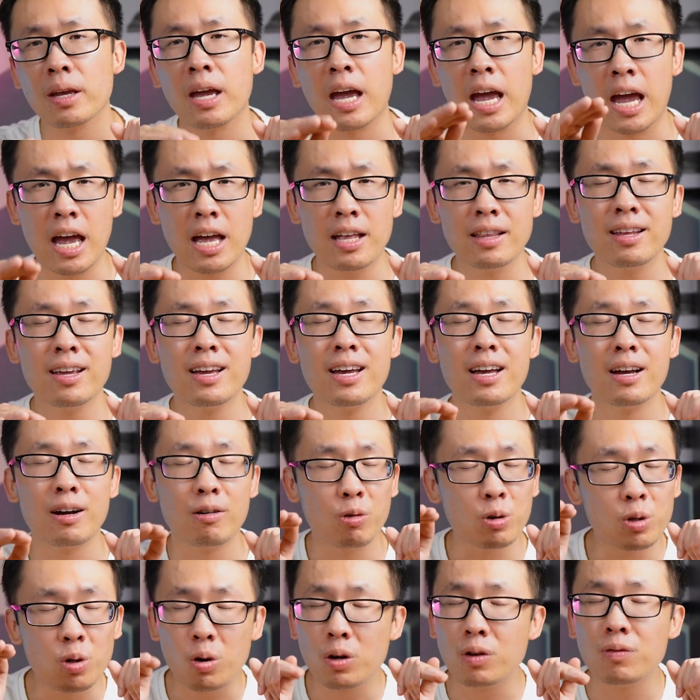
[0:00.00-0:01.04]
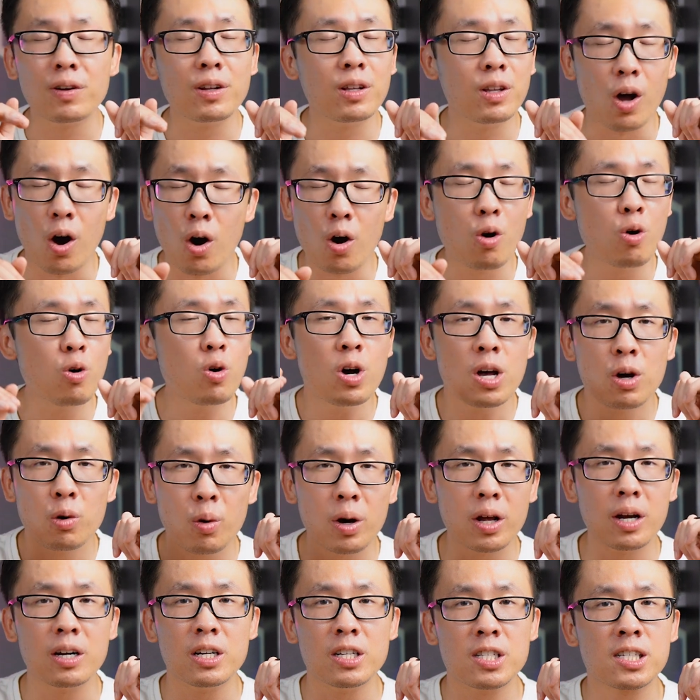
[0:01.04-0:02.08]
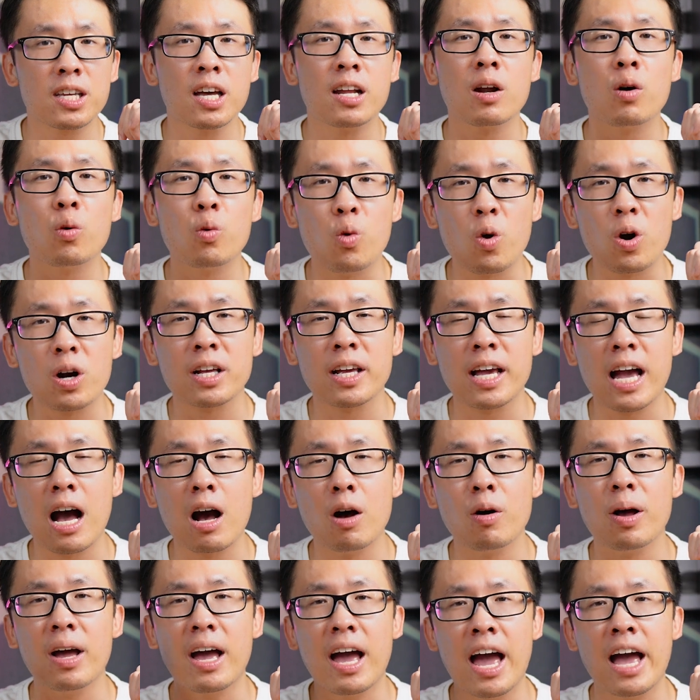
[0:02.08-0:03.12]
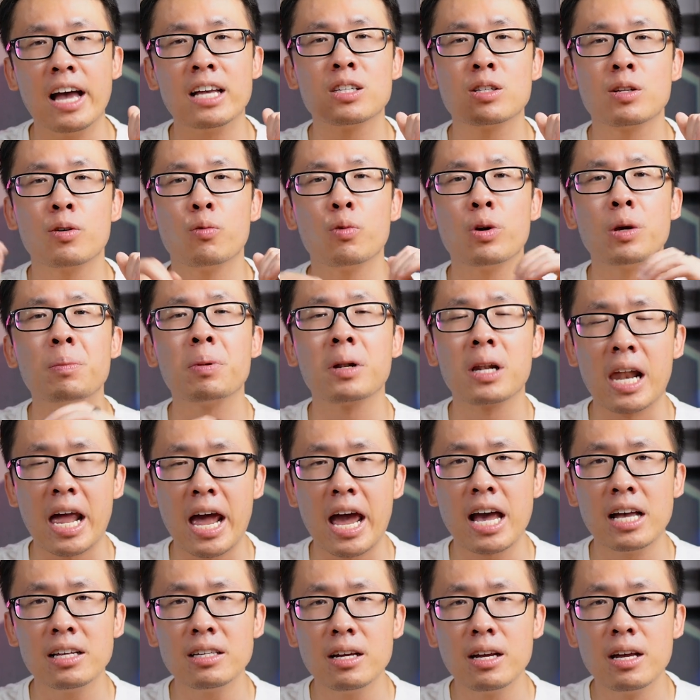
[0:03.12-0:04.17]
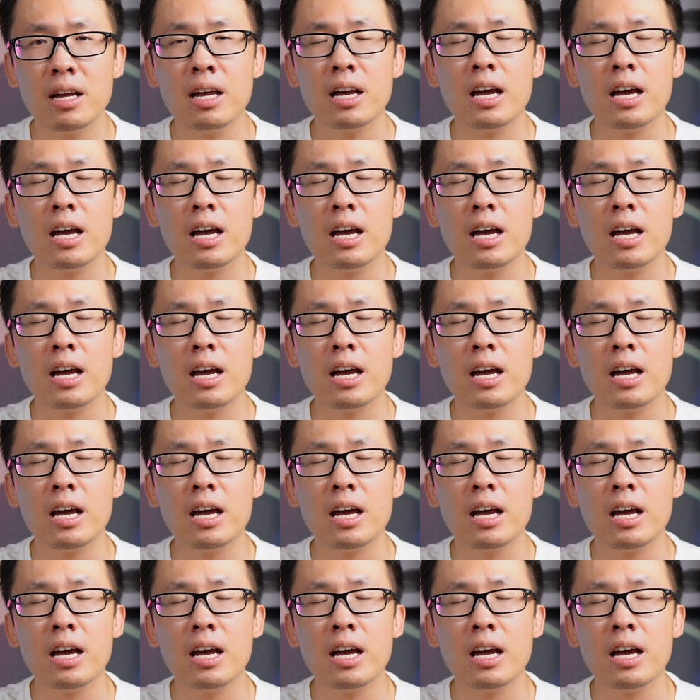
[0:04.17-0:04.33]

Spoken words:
And we don't even know whether it's gonna work out as we planned.